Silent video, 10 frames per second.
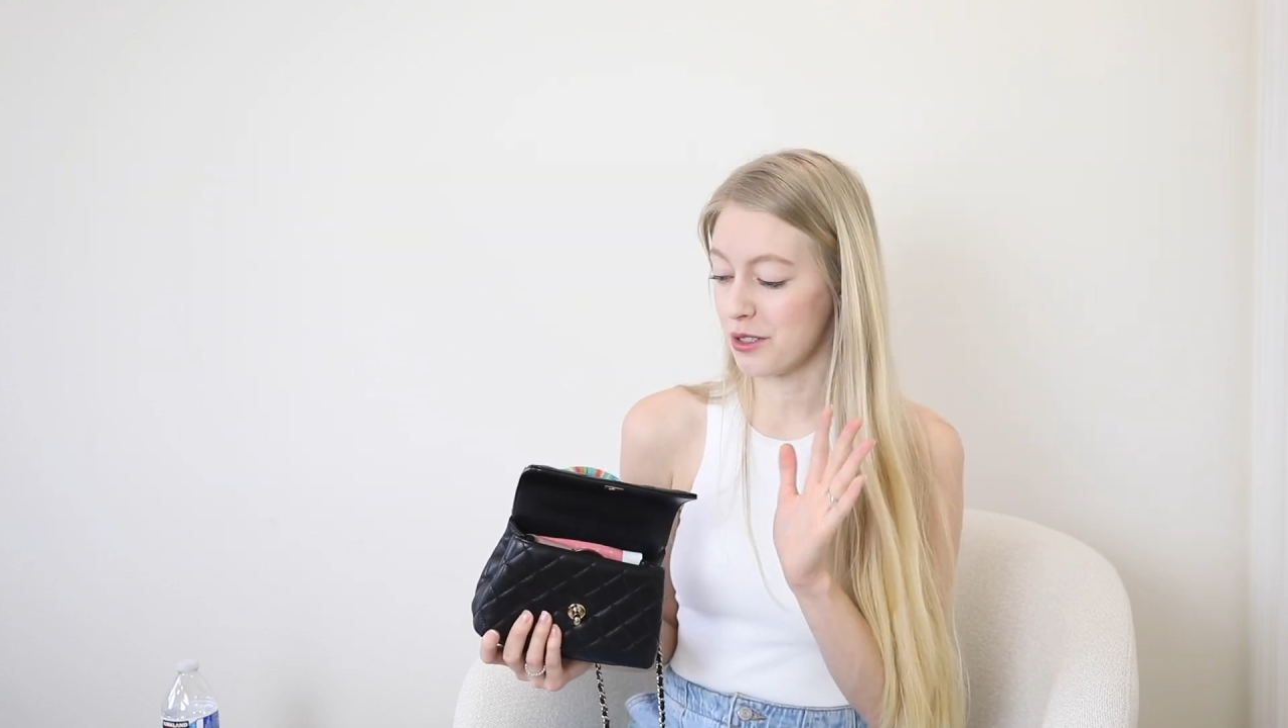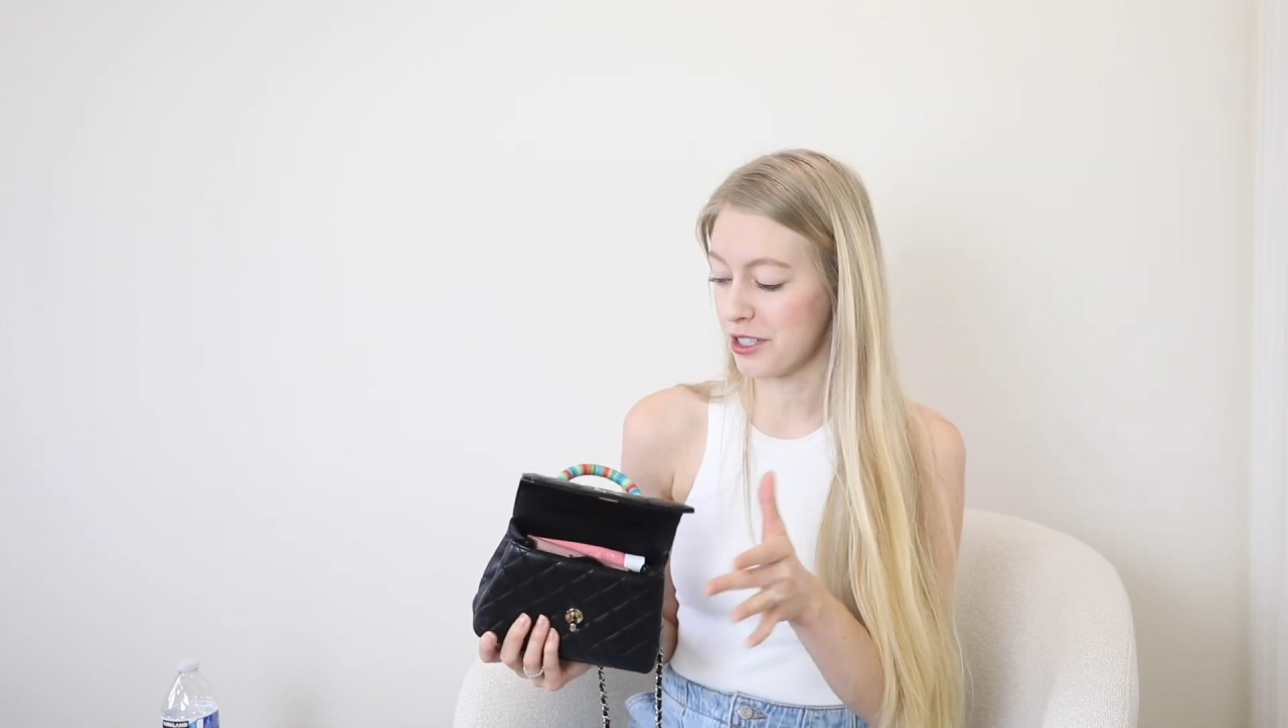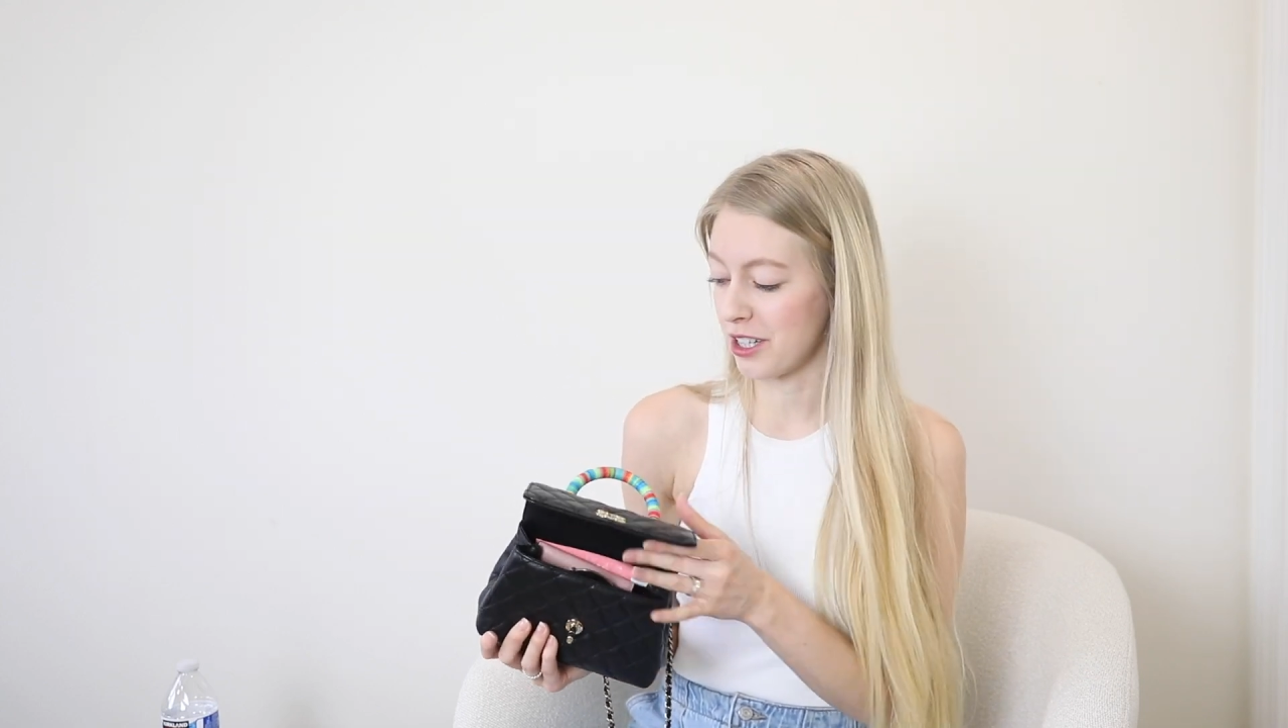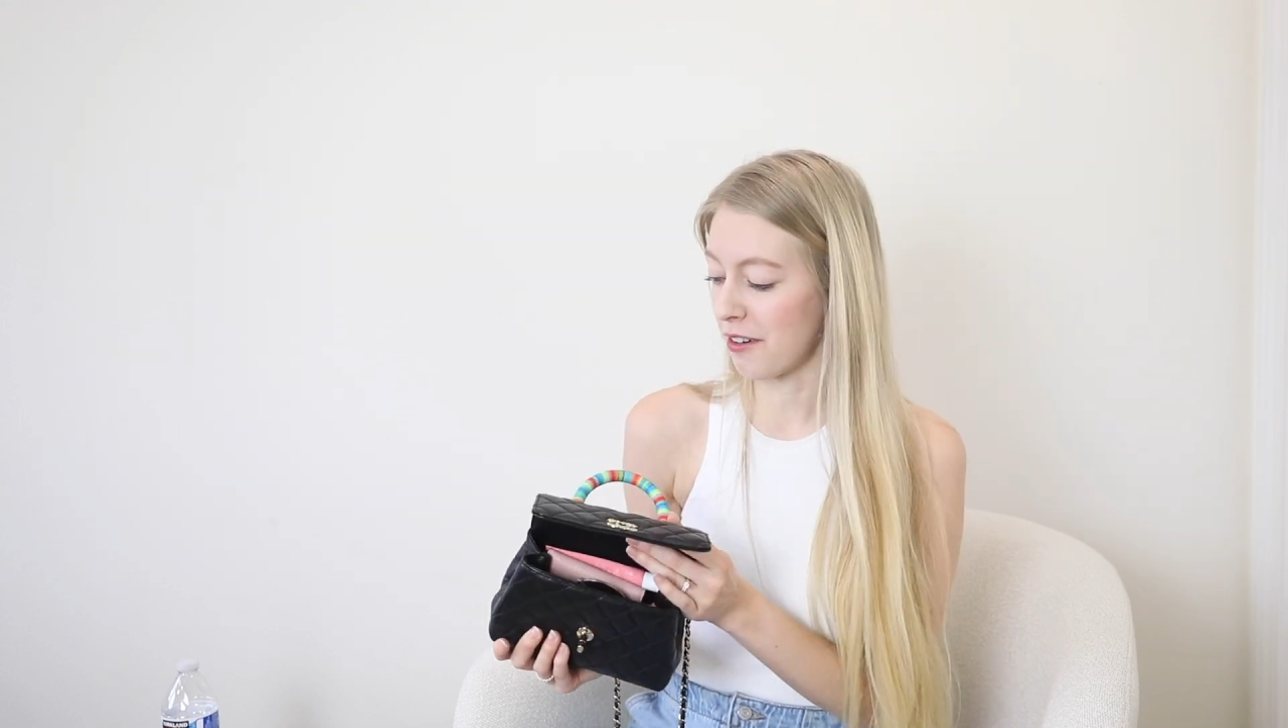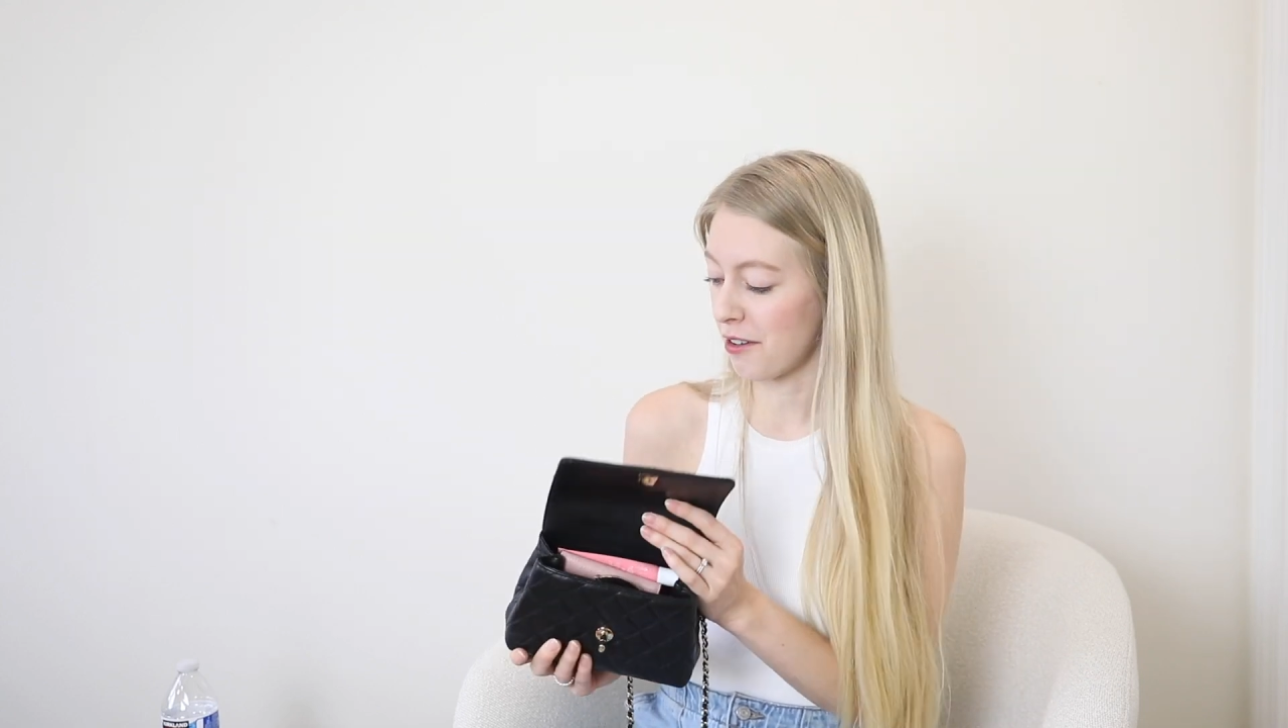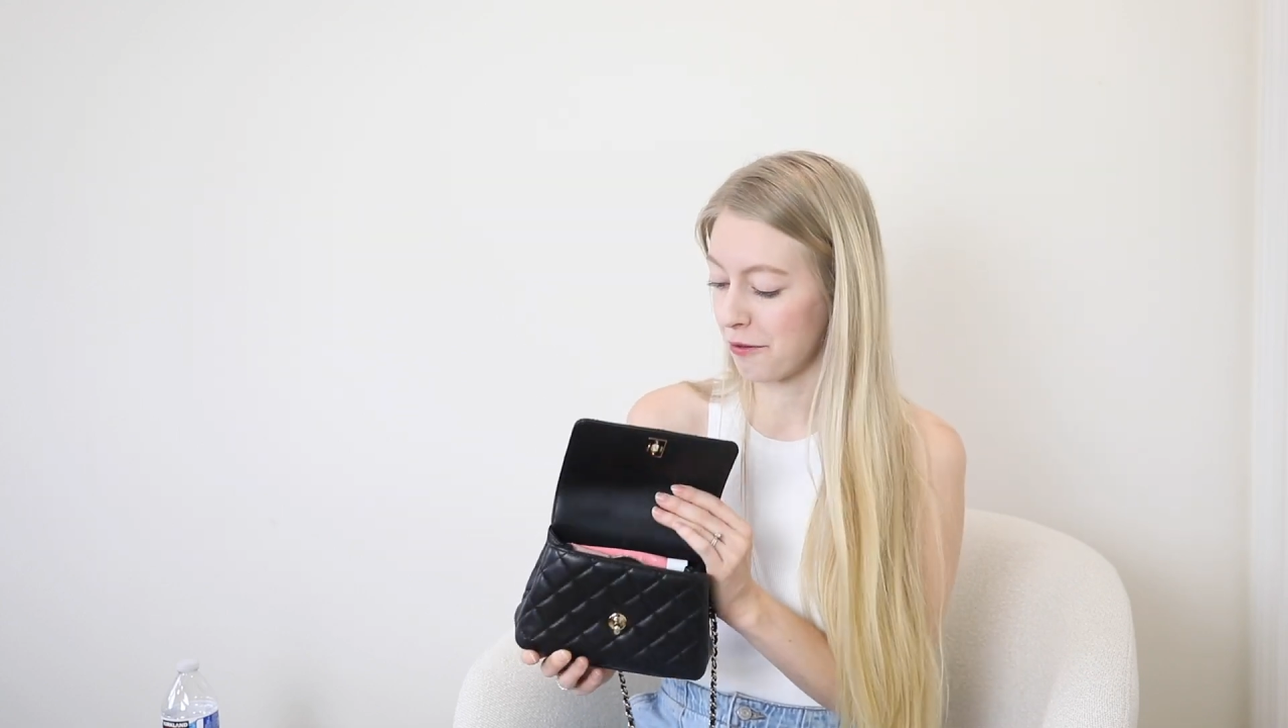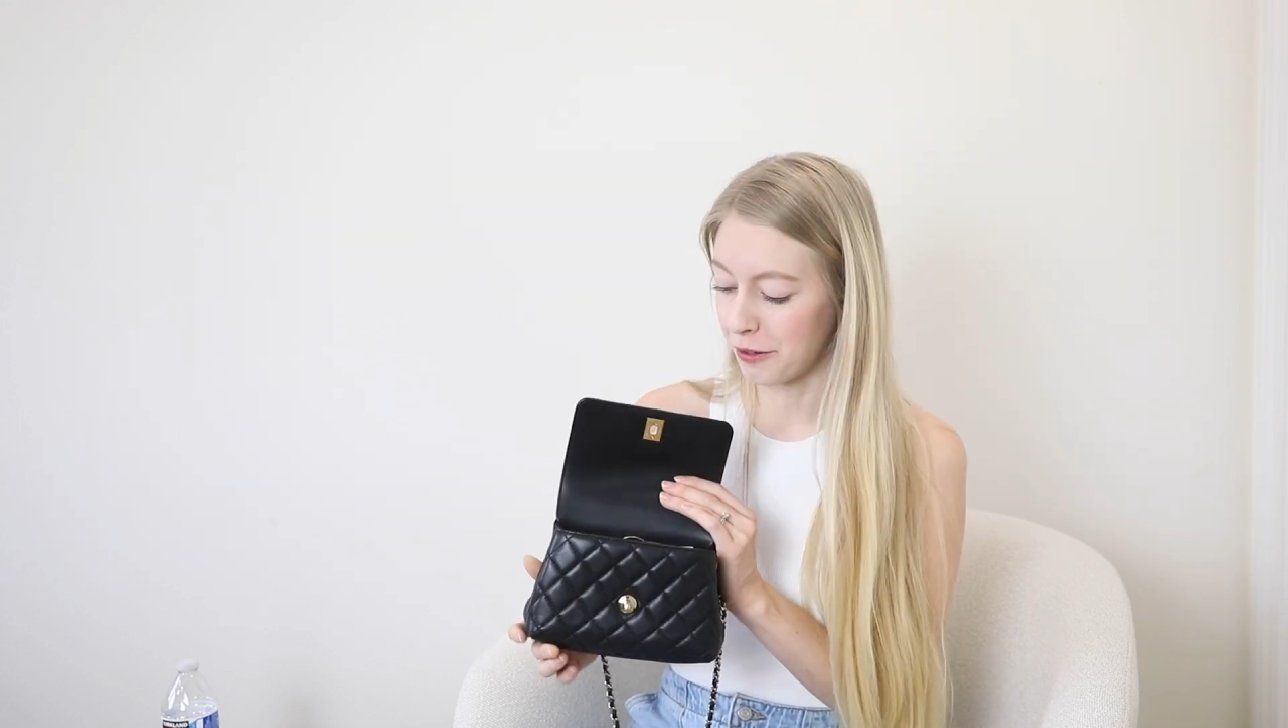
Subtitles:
you shove it